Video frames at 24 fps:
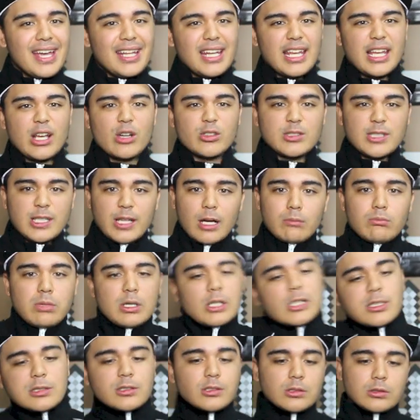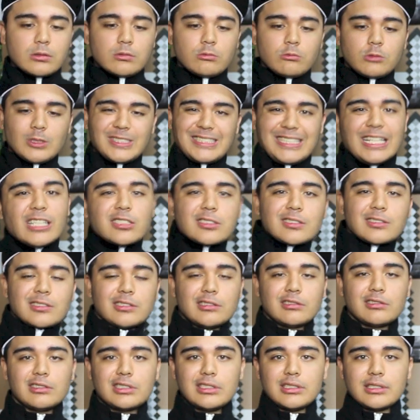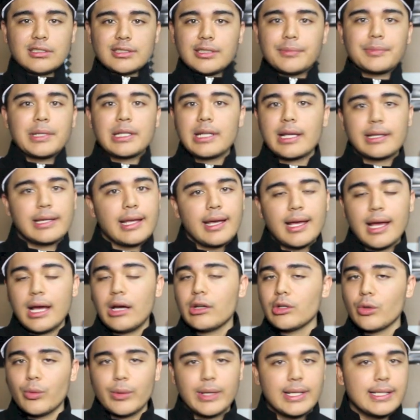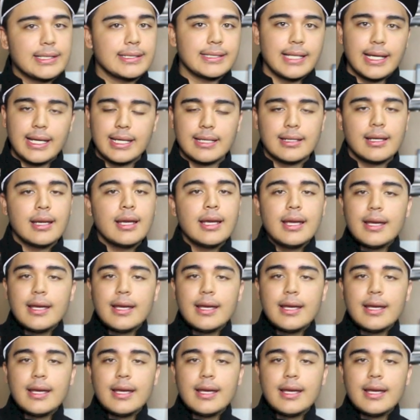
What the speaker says: and he goes like, I'm hustling, something like that. I don't know what he's saying.